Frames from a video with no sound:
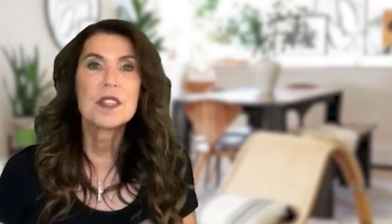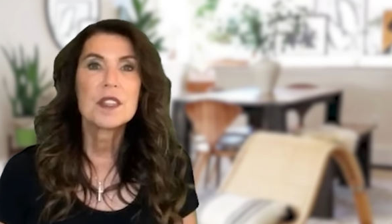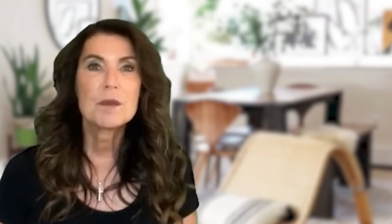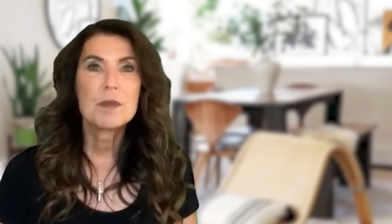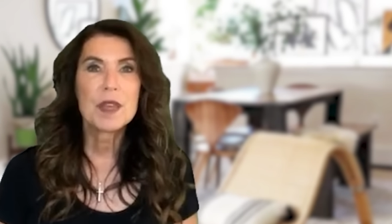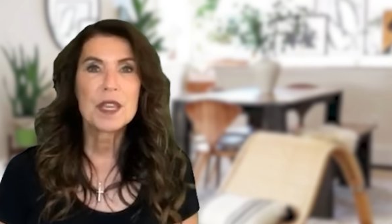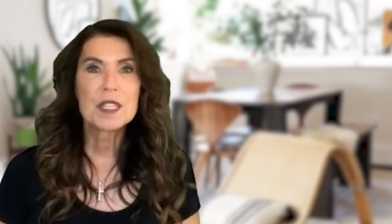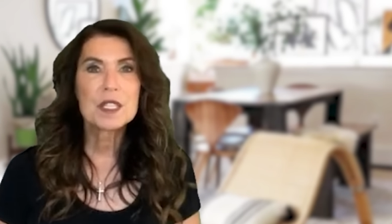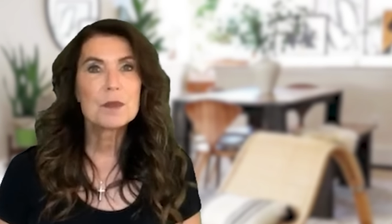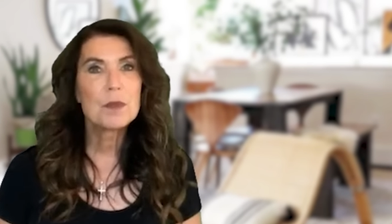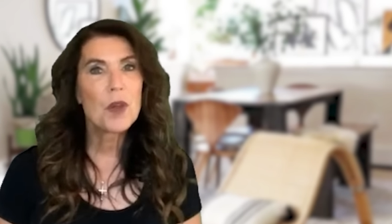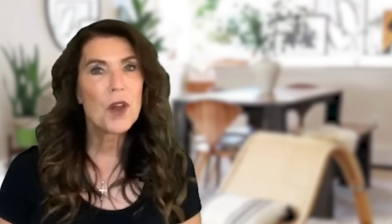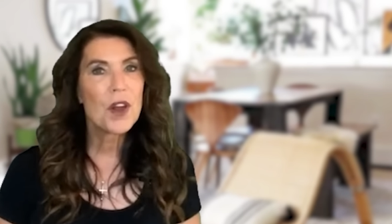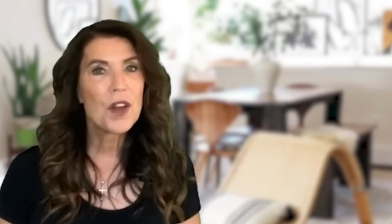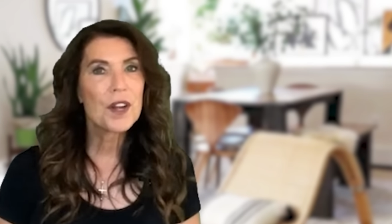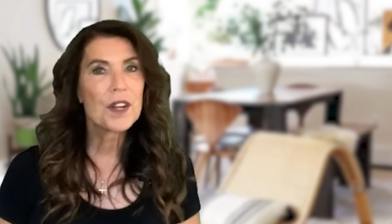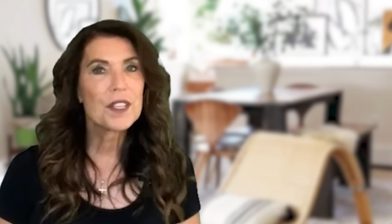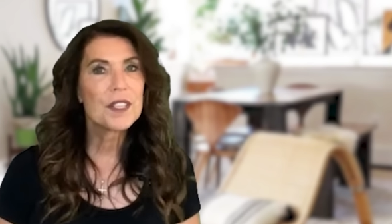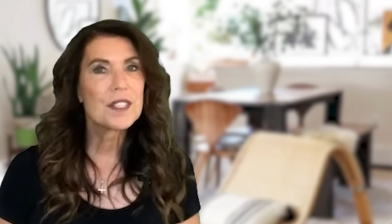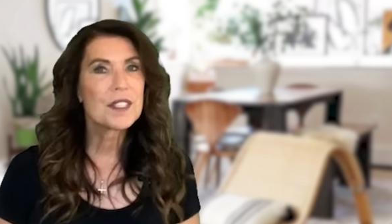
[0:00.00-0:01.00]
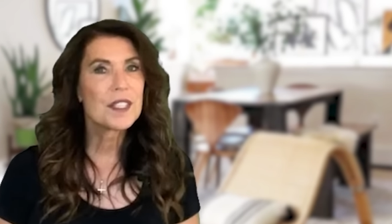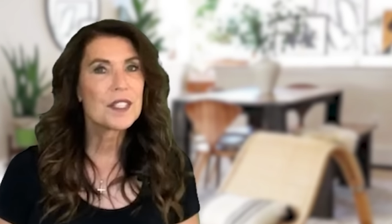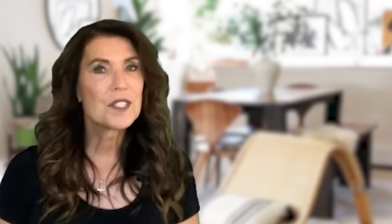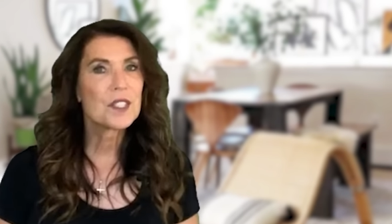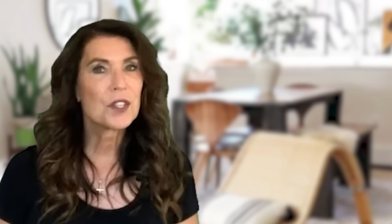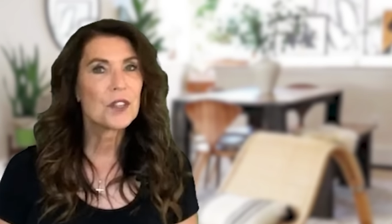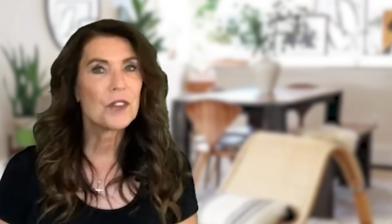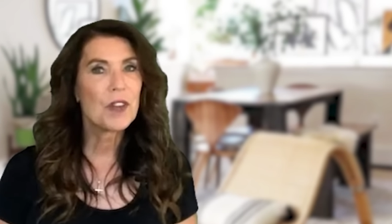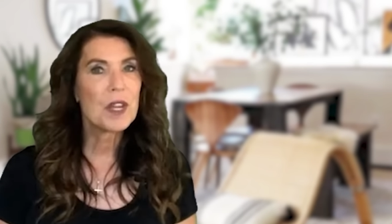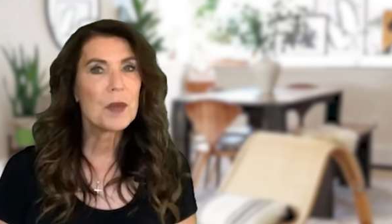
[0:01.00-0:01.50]
The best part is
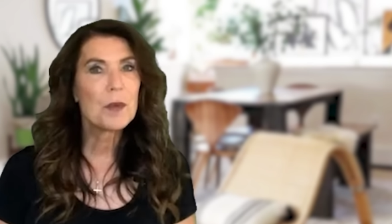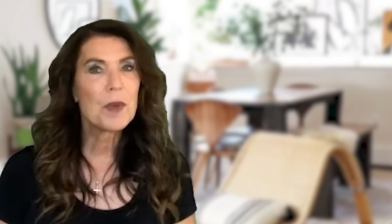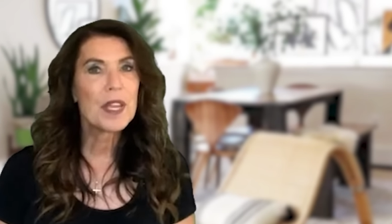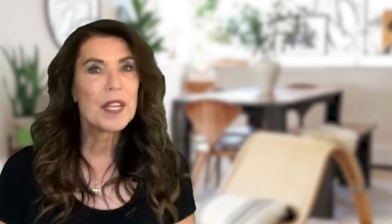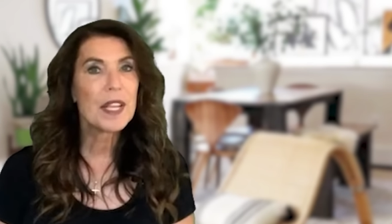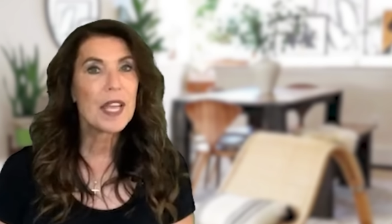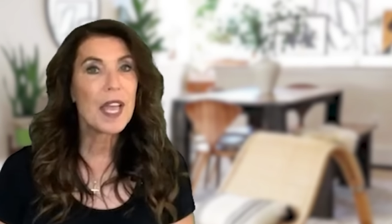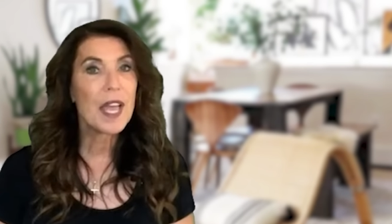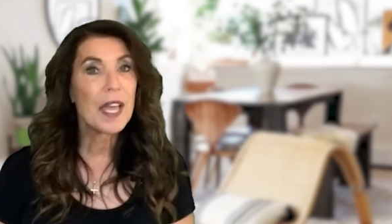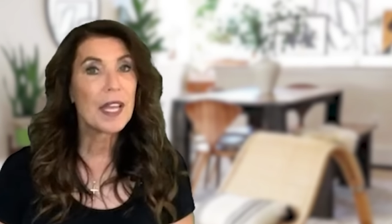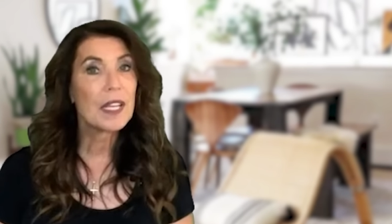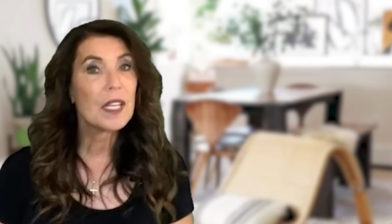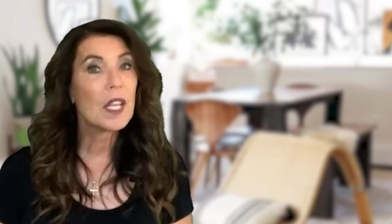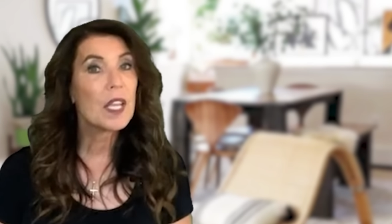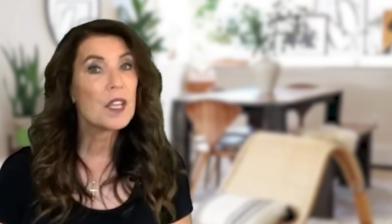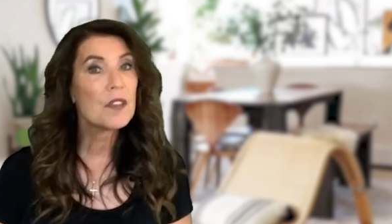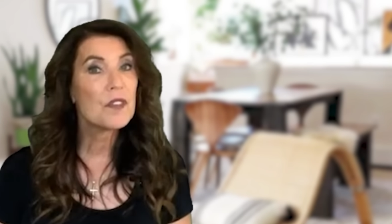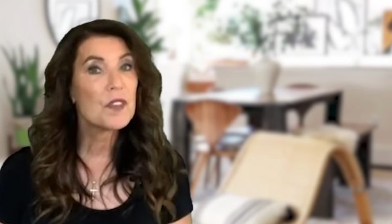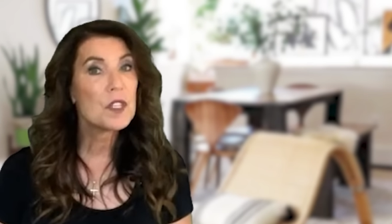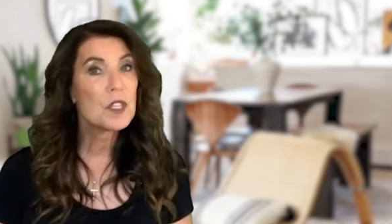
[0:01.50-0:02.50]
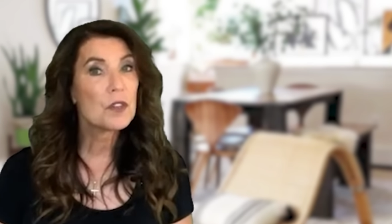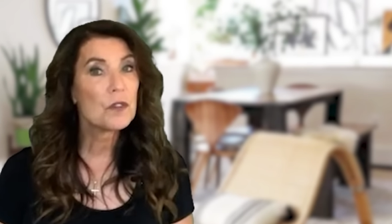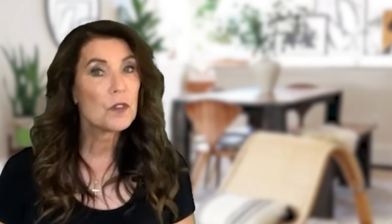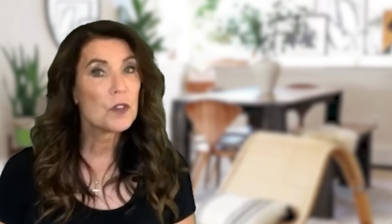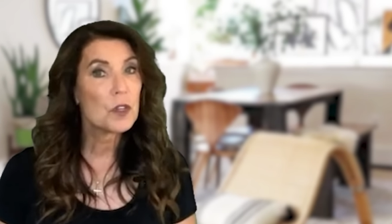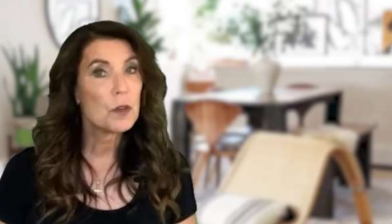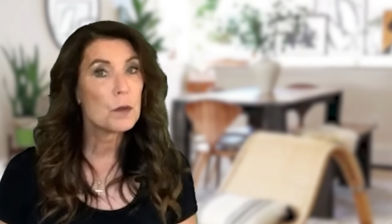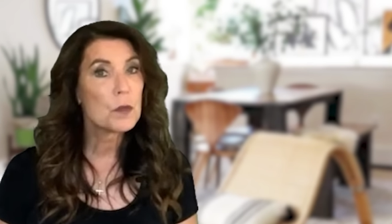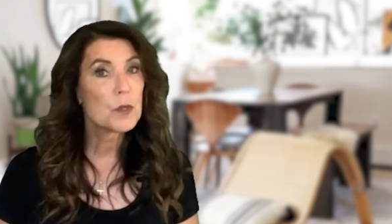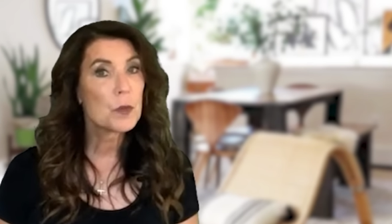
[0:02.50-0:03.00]
it's a great way to add life into
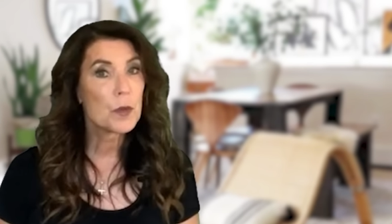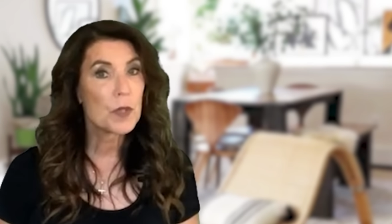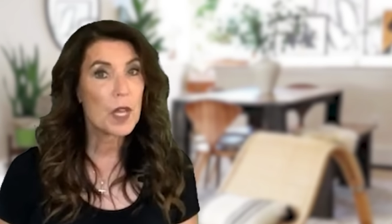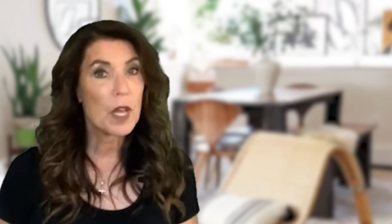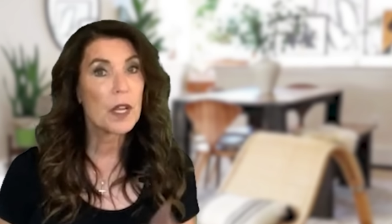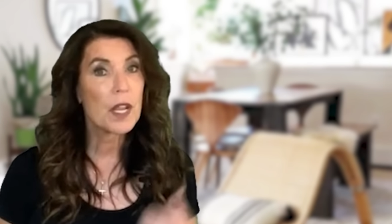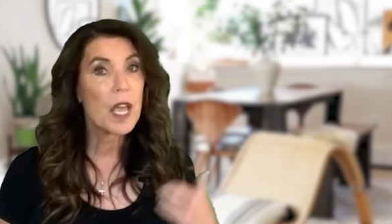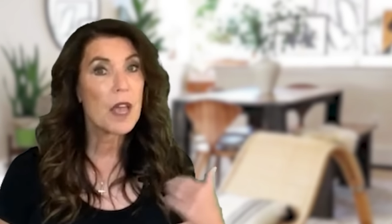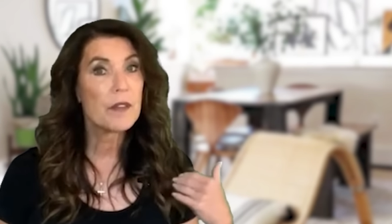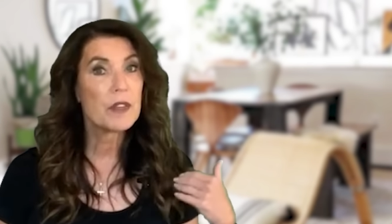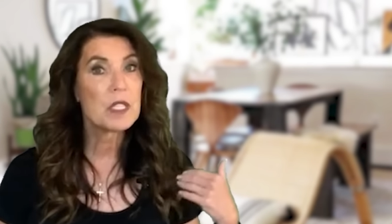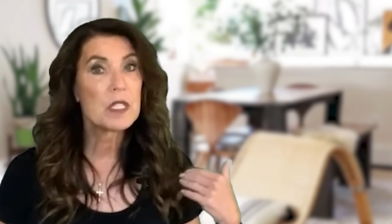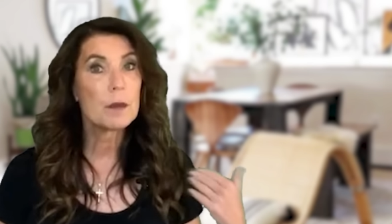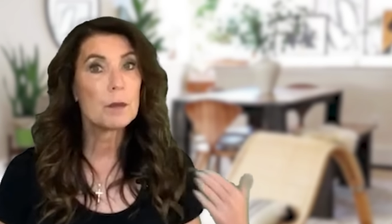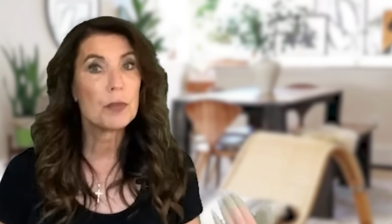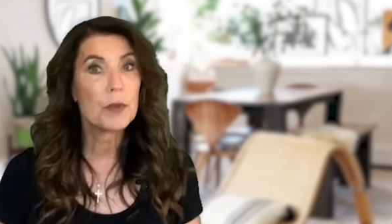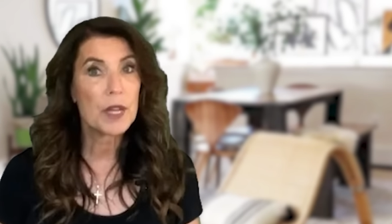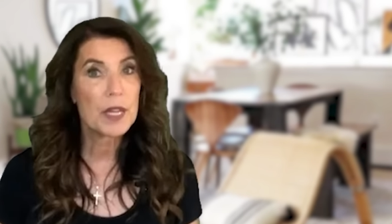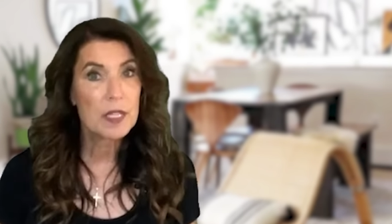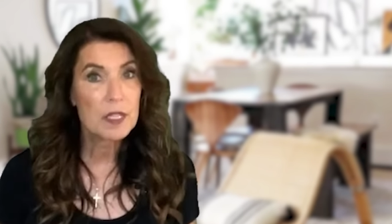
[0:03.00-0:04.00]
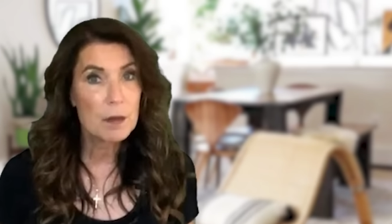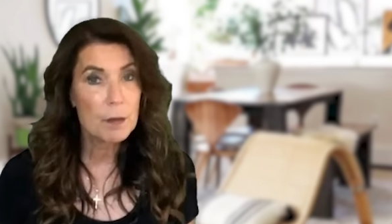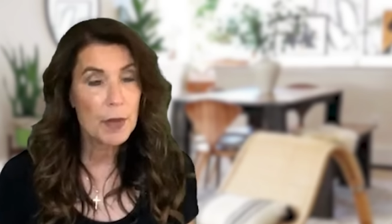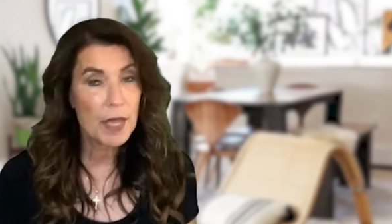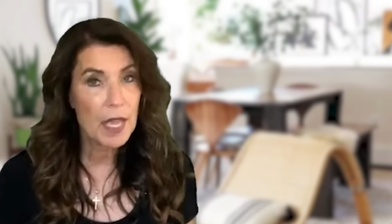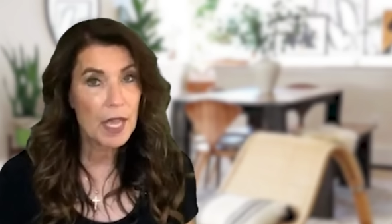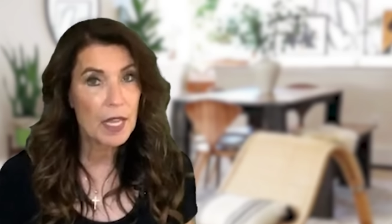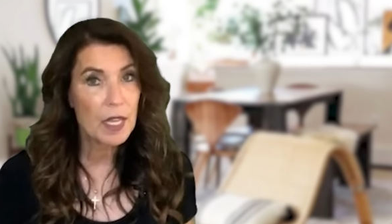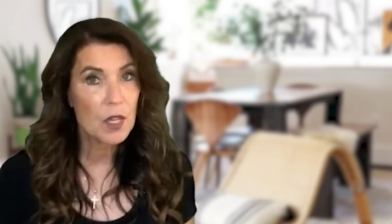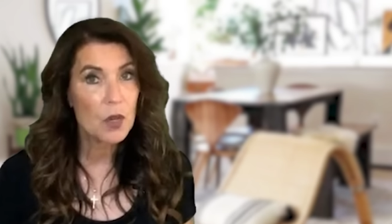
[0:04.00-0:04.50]
rooms without having to break the
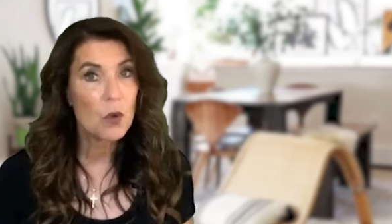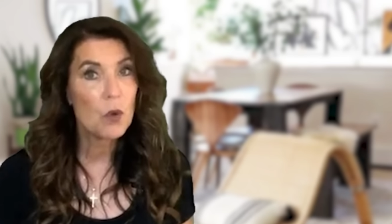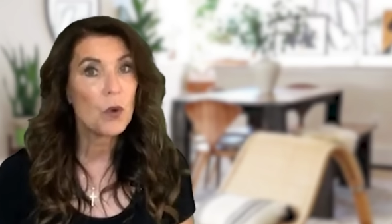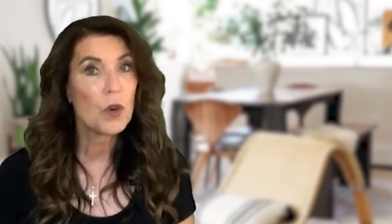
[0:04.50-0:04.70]
bank